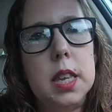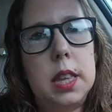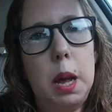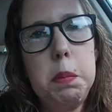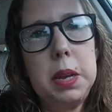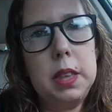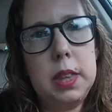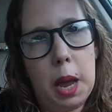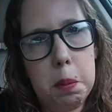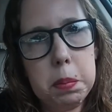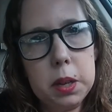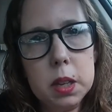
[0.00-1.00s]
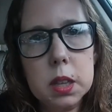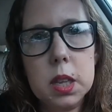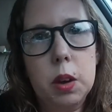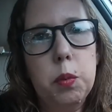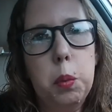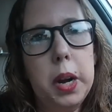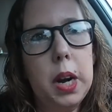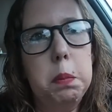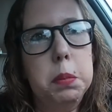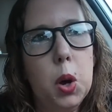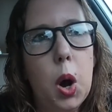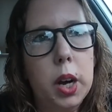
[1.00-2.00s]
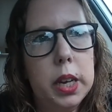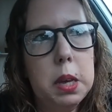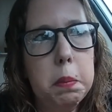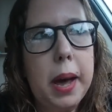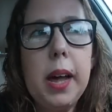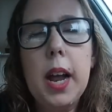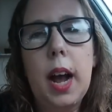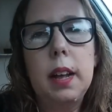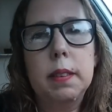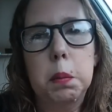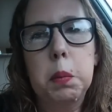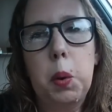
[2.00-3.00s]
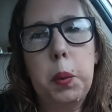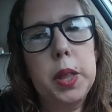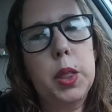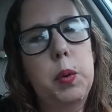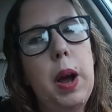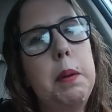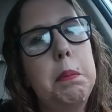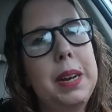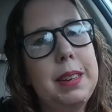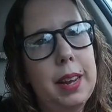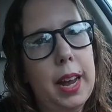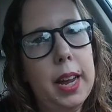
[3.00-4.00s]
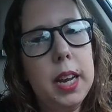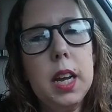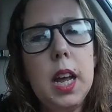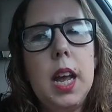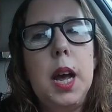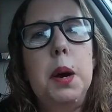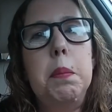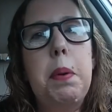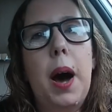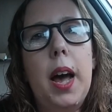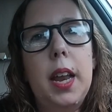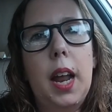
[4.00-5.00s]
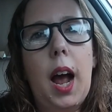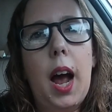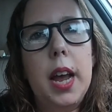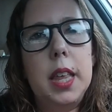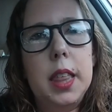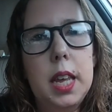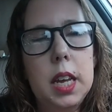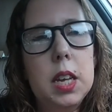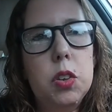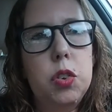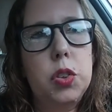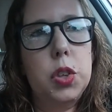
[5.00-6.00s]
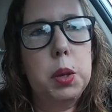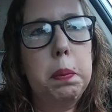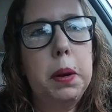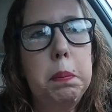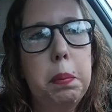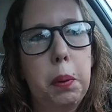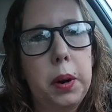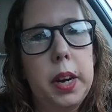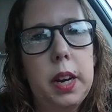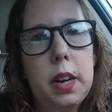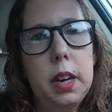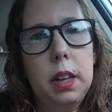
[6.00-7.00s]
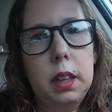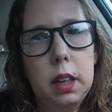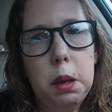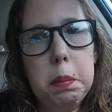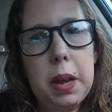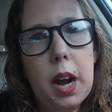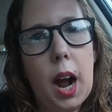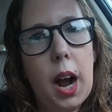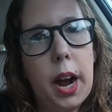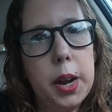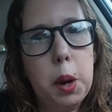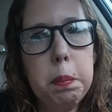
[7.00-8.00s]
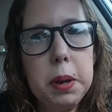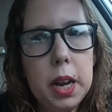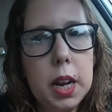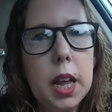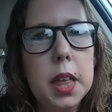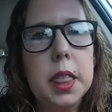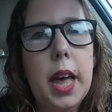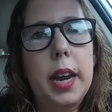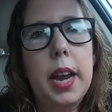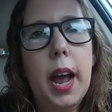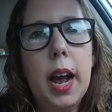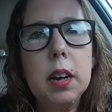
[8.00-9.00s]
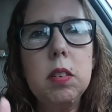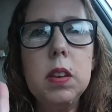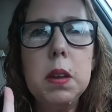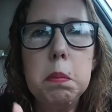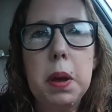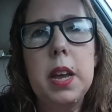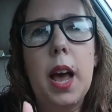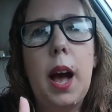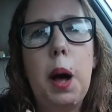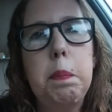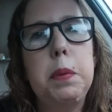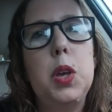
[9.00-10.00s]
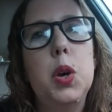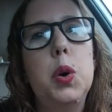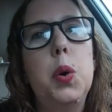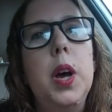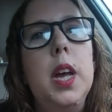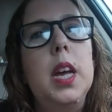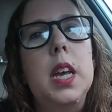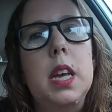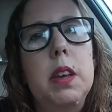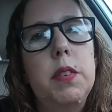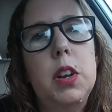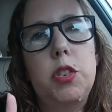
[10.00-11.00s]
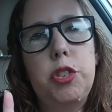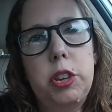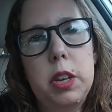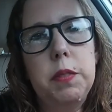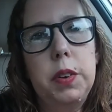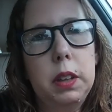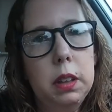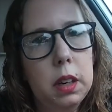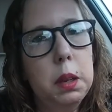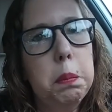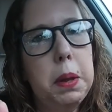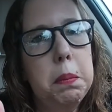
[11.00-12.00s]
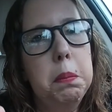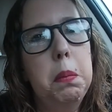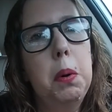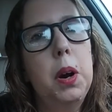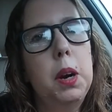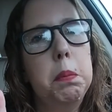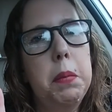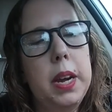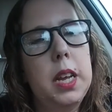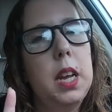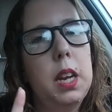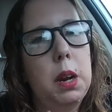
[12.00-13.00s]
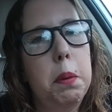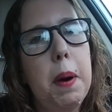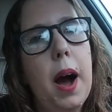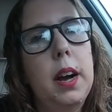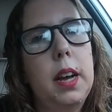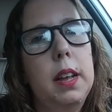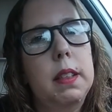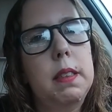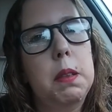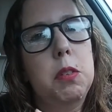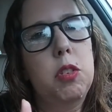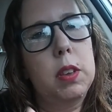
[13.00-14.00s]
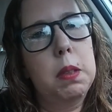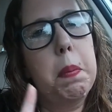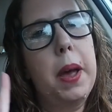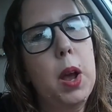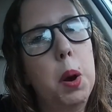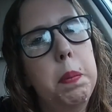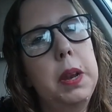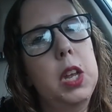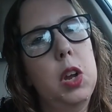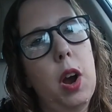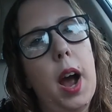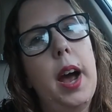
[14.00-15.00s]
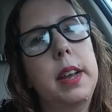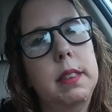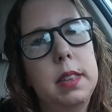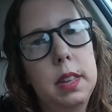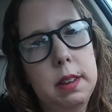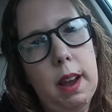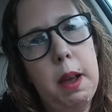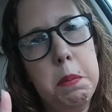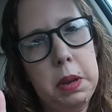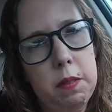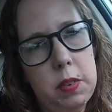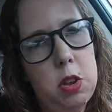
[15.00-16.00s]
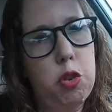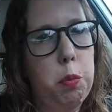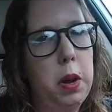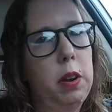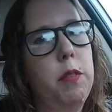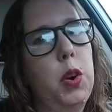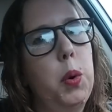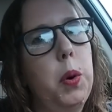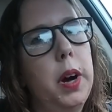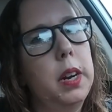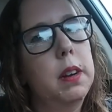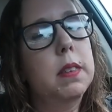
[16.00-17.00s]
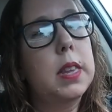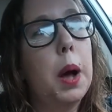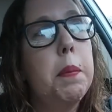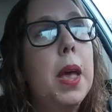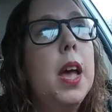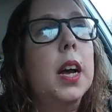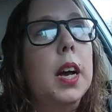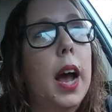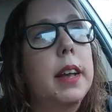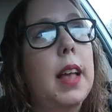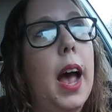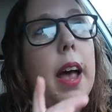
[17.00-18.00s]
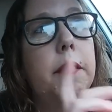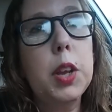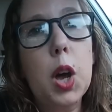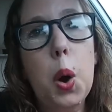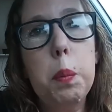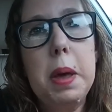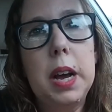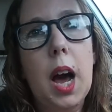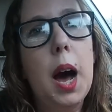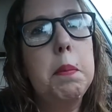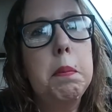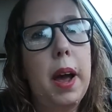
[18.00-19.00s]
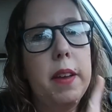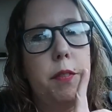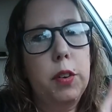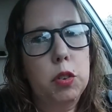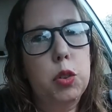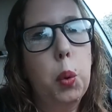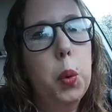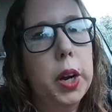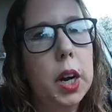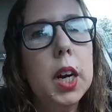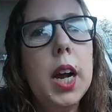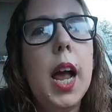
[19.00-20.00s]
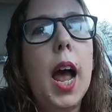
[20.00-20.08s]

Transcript: some examples of what I'm talking about as I'm going throughout my day, but I think it's just super important and a little bit eye-opening that it actually might help you even achieve a little bit more money in your pockets just by opening your eyes to the timing of each one of your orders. So guys, I have to go pick up my first order